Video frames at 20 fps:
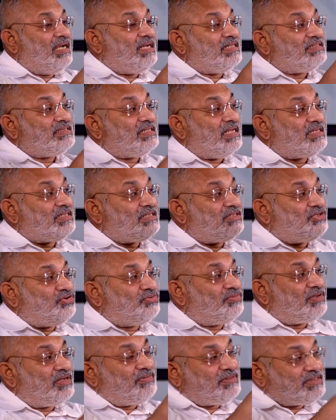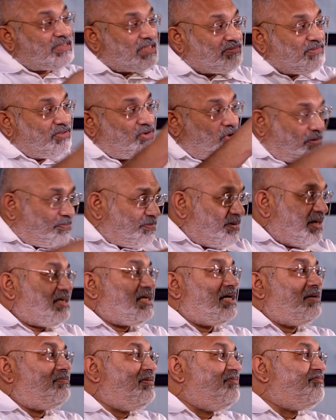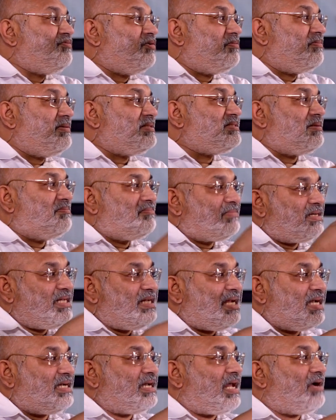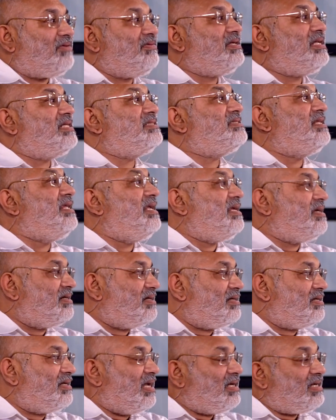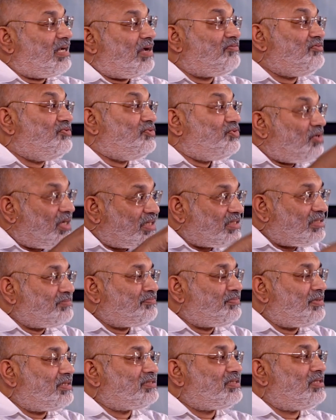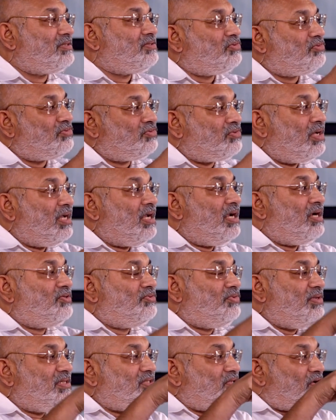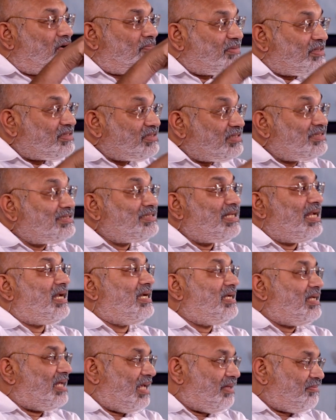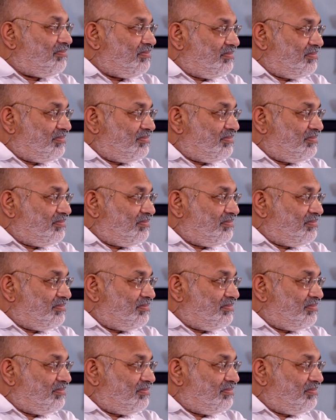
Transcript: it is a tumor which has been operated before by somebody and now it has recurred and now you are the person doing the operation second time,